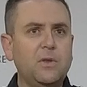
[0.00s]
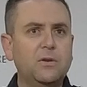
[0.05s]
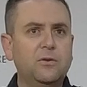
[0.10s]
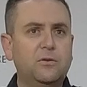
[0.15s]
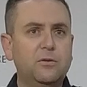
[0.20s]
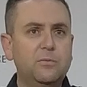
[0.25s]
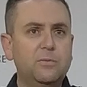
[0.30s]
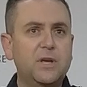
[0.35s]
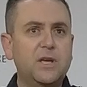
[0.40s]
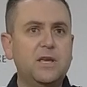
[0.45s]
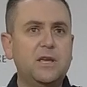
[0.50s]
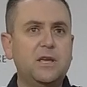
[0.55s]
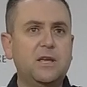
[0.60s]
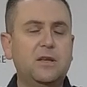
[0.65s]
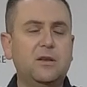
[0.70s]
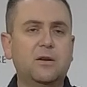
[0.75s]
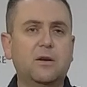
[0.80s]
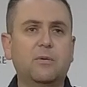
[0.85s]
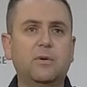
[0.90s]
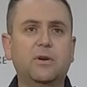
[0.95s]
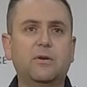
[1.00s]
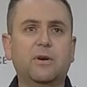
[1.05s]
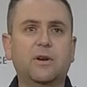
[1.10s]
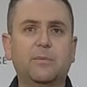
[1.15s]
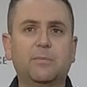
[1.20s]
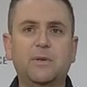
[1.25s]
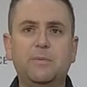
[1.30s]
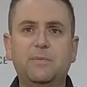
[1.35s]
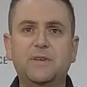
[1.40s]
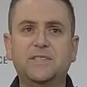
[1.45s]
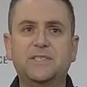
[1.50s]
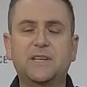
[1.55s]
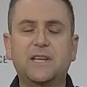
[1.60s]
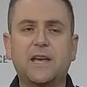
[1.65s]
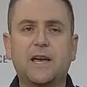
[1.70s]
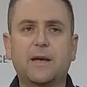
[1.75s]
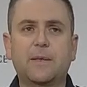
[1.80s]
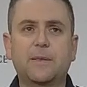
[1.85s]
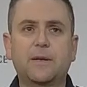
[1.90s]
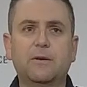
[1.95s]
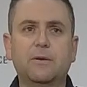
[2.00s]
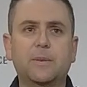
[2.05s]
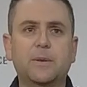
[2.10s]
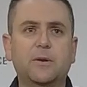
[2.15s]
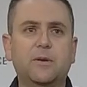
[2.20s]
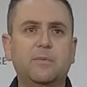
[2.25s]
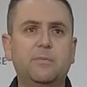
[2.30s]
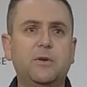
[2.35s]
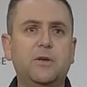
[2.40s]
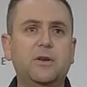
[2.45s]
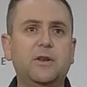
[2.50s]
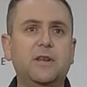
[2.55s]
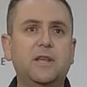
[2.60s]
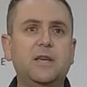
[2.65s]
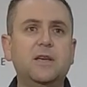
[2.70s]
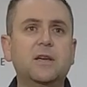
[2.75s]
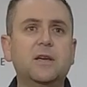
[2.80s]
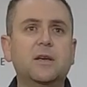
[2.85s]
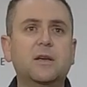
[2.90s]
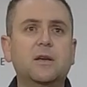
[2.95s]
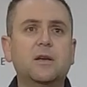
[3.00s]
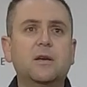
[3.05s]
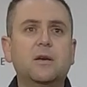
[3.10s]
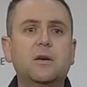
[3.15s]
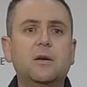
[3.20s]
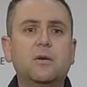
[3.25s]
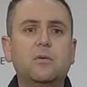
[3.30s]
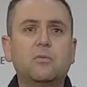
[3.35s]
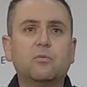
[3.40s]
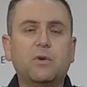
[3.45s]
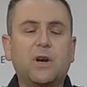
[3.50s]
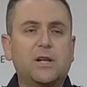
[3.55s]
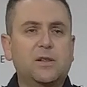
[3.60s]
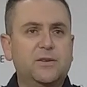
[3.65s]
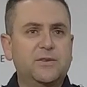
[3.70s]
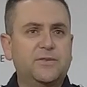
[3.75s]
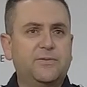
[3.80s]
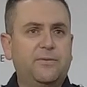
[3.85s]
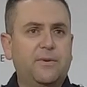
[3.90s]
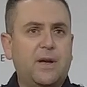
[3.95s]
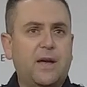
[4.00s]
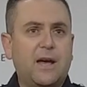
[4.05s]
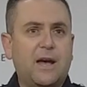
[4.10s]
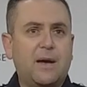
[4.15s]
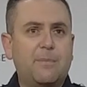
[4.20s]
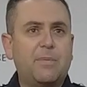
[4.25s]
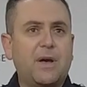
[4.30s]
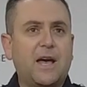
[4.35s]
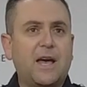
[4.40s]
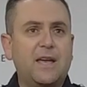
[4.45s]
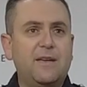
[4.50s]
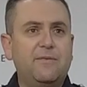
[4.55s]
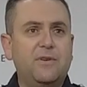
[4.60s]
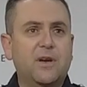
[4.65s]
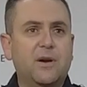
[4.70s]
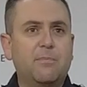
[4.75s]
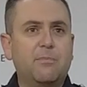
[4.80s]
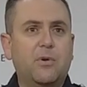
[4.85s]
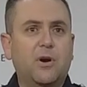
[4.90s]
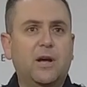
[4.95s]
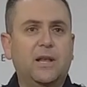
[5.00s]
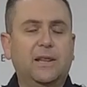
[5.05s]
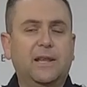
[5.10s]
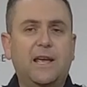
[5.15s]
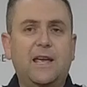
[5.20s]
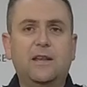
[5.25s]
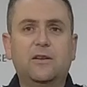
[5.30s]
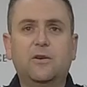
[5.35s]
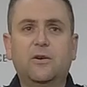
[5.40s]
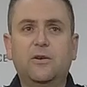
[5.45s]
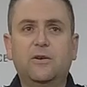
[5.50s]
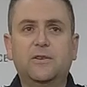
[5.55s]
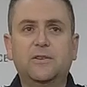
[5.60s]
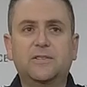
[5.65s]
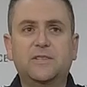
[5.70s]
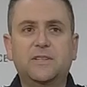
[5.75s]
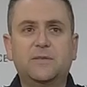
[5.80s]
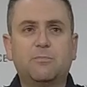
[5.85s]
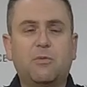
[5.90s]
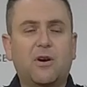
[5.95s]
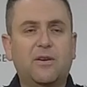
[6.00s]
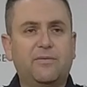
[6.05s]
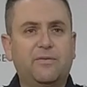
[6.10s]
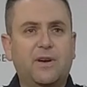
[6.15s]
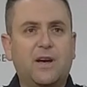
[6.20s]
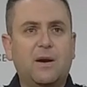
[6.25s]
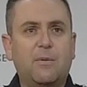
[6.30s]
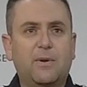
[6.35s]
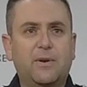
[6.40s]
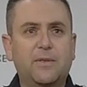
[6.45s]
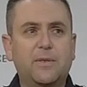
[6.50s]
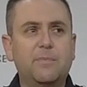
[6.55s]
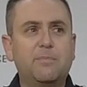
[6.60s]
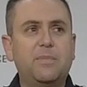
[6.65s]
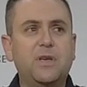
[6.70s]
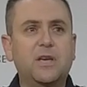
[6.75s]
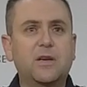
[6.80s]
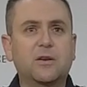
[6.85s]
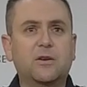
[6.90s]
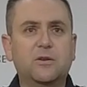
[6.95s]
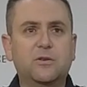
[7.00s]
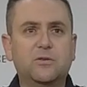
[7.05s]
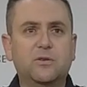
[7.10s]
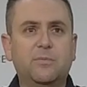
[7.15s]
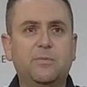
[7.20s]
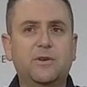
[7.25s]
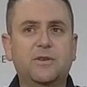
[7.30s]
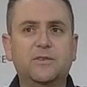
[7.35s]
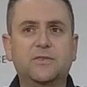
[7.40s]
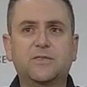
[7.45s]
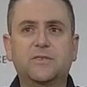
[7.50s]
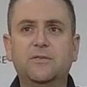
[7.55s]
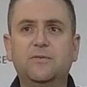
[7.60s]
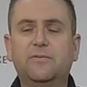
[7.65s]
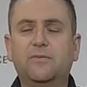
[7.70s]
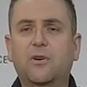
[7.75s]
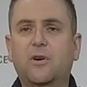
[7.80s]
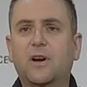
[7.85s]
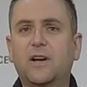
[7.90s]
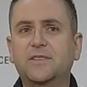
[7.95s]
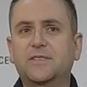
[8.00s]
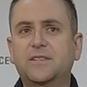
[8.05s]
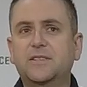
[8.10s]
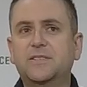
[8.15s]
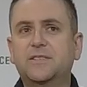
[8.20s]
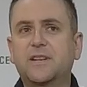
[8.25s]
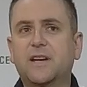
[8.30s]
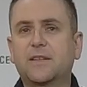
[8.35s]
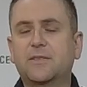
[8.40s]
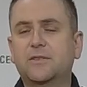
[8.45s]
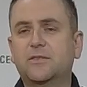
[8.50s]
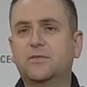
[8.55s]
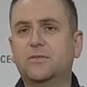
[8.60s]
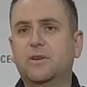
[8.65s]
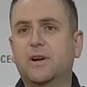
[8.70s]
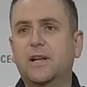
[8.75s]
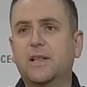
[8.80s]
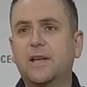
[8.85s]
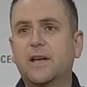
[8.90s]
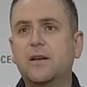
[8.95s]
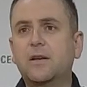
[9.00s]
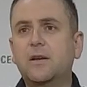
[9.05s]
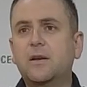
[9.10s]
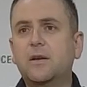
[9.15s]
to be, you know, incredibly busy out there in the community. Reckless behaviour by landowners is by far one of the bigger contributors to fires in South Australia,